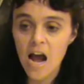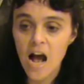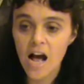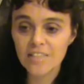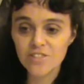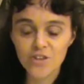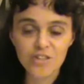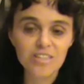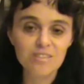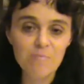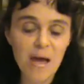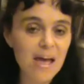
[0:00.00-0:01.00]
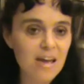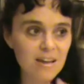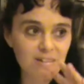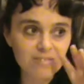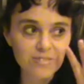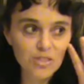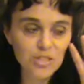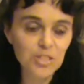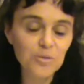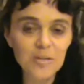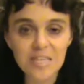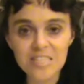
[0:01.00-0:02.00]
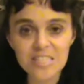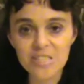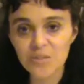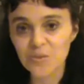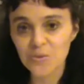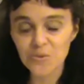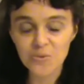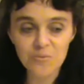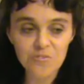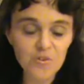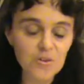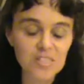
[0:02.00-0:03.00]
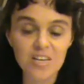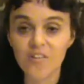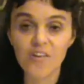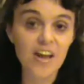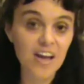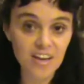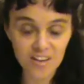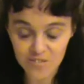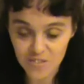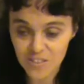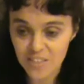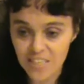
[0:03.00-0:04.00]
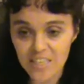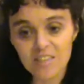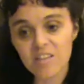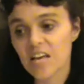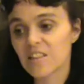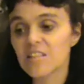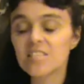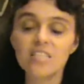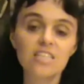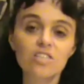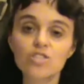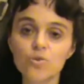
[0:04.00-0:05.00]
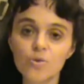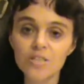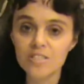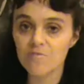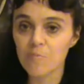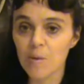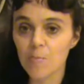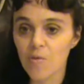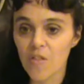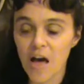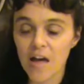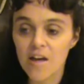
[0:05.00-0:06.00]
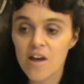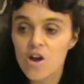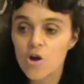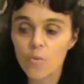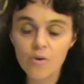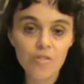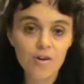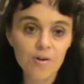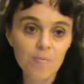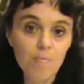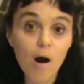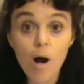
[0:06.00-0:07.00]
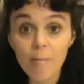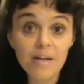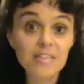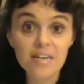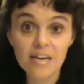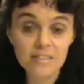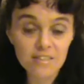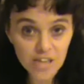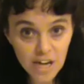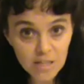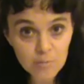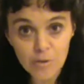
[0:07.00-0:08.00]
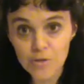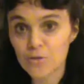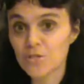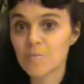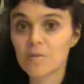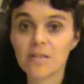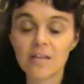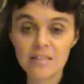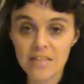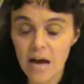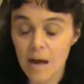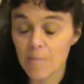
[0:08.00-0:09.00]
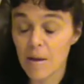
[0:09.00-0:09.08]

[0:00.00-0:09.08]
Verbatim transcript: I started paying, cluing into focusing on the negative really and, and listening to stories of people that where the mom had died in childbirth or something like that.